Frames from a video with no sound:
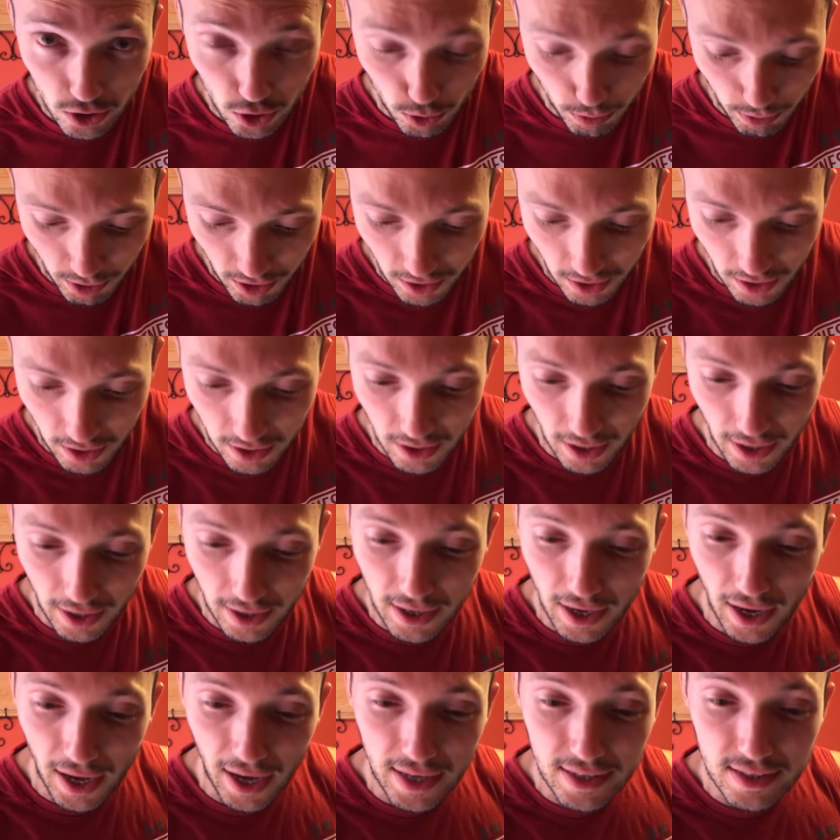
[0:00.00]
cumin and I
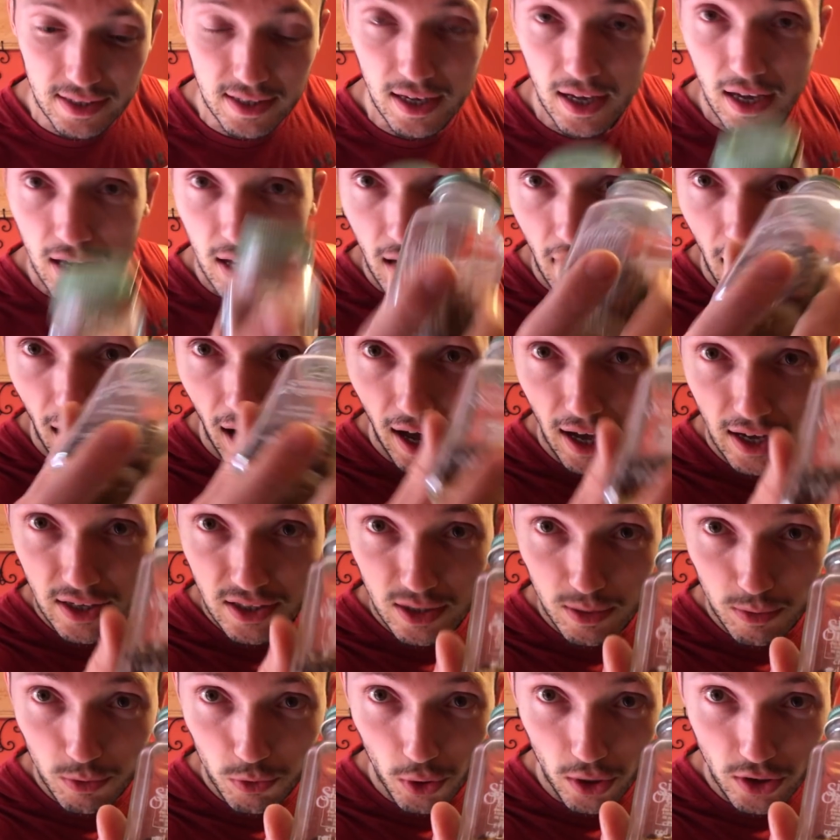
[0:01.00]
got
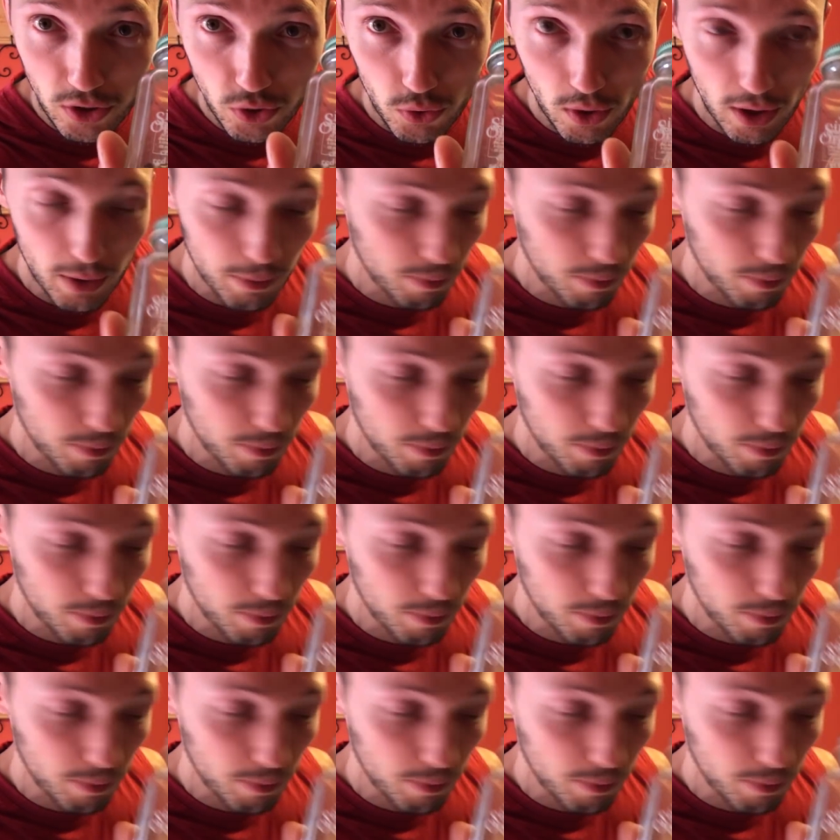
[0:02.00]
some crushed